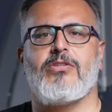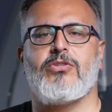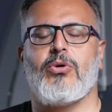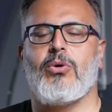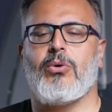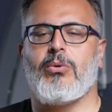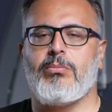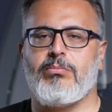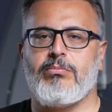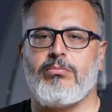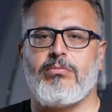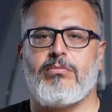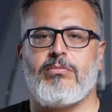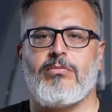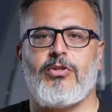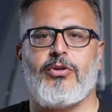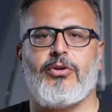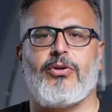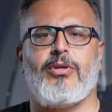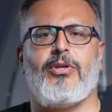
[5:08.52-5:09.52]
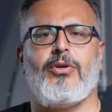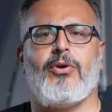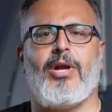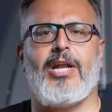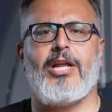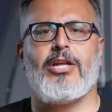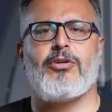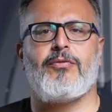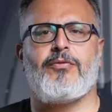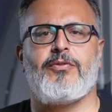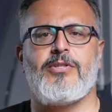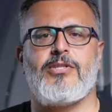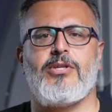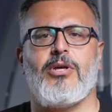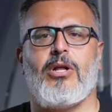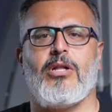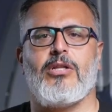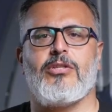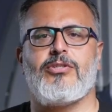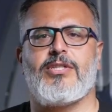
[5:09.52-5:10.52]
So your
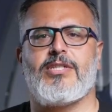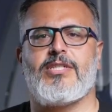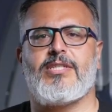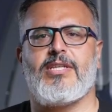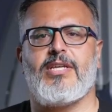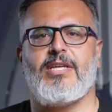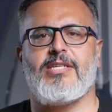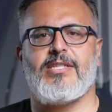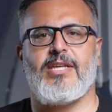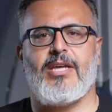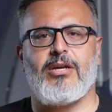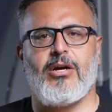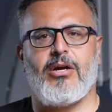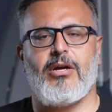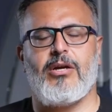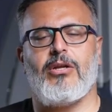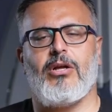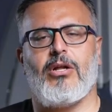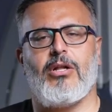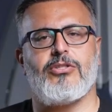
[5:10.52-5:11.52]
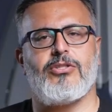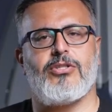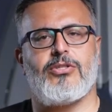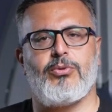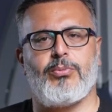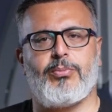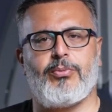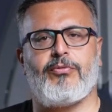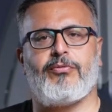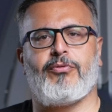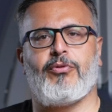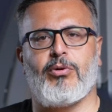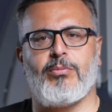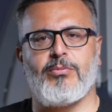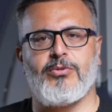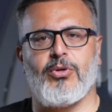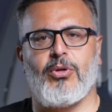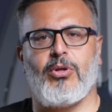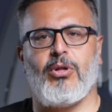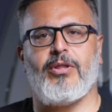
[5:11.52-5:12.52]
electrophysiologist is a cardiologist who
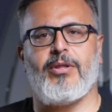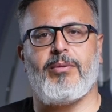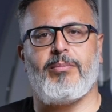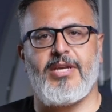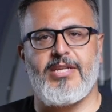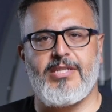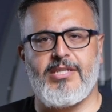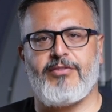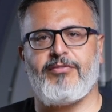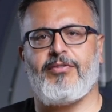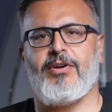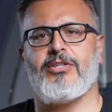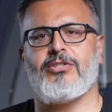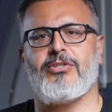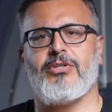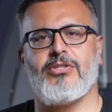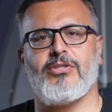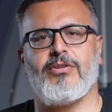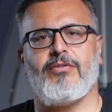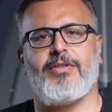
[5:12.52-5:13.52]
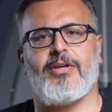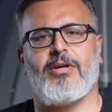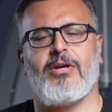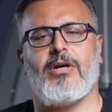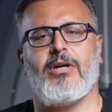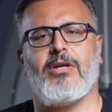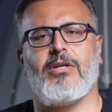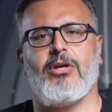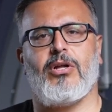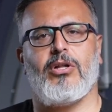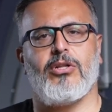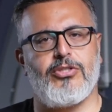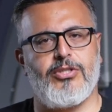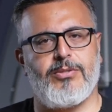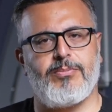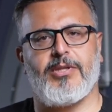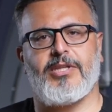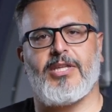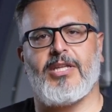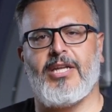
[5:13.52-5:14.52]
performs all the basic functions of the cardiologist,
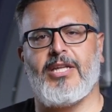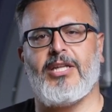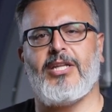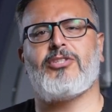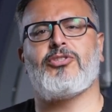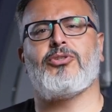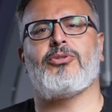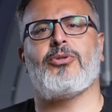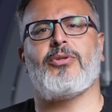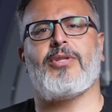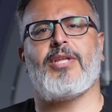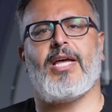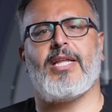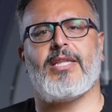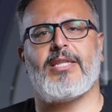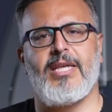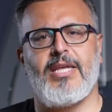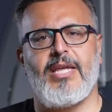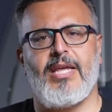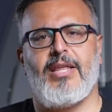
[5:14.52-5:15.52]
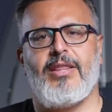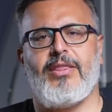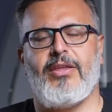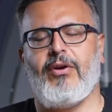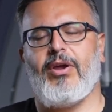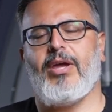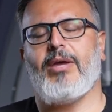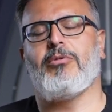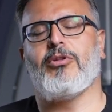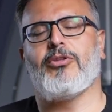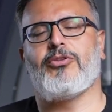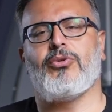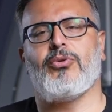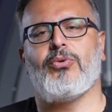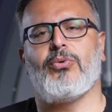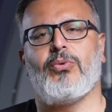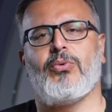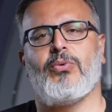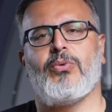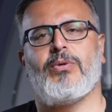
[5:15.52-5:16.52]
but in addition to that, they're able
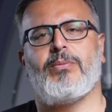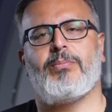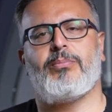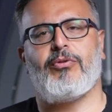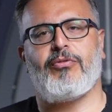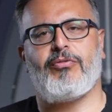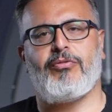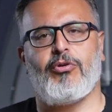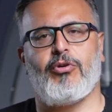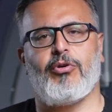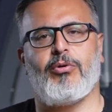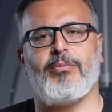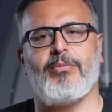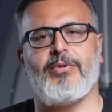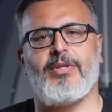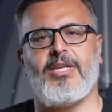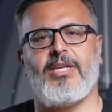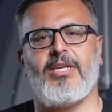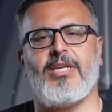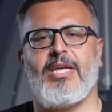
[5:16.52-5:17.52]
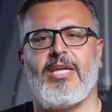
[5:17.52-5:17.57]
to perform the